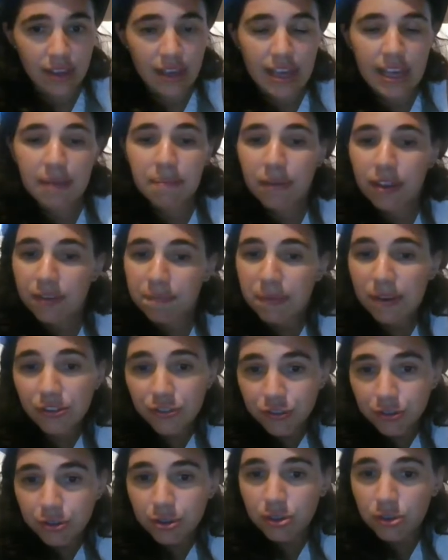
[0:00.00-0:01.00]
He must be
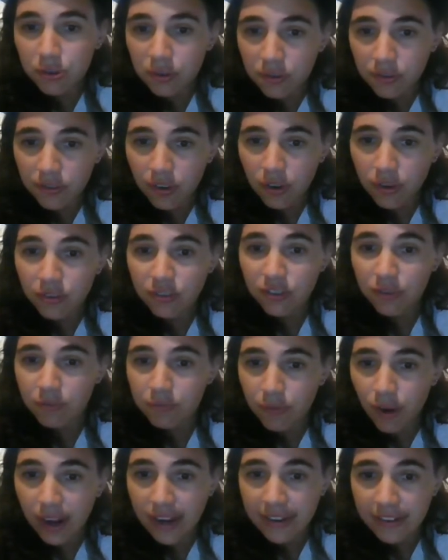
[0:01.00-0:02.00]
sure also to
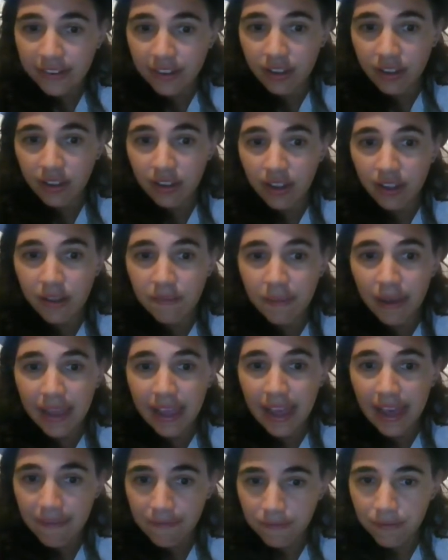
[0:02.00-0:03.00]
write to her by
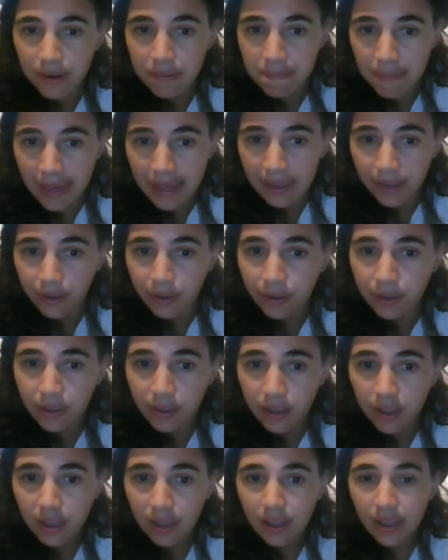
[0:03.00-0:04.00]
every mail,
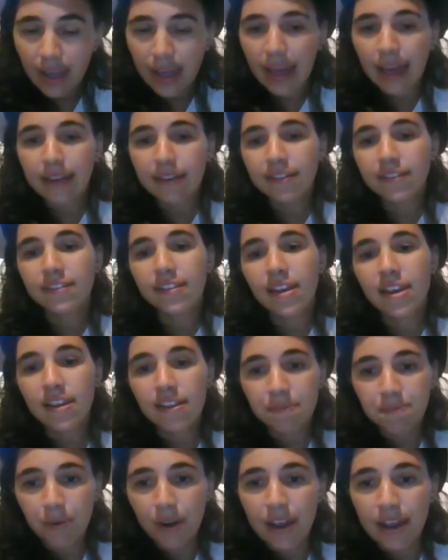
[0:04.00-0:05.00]
and to say
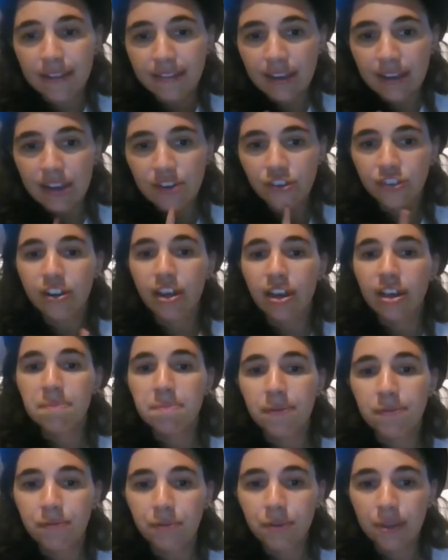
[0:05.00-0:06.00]
his prayers each night
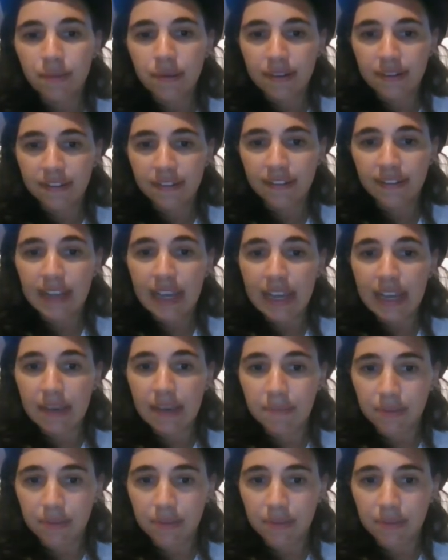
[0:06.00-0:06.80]
before he went to sleep.